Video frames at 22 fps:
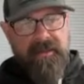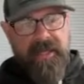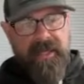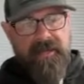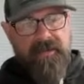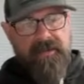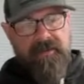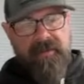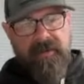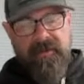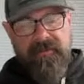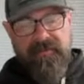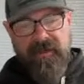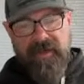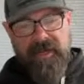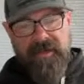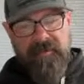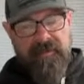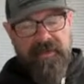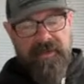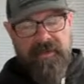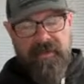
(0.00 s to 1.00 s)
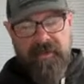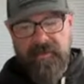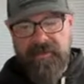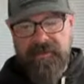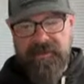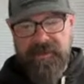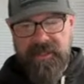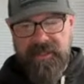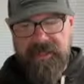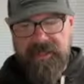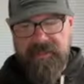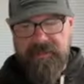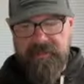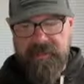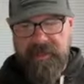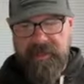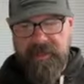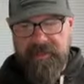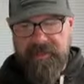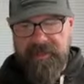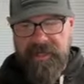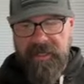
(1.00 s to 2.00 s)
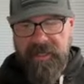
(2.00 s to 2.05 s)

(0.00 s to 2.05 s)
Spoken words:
I don't know if anyone knows this, but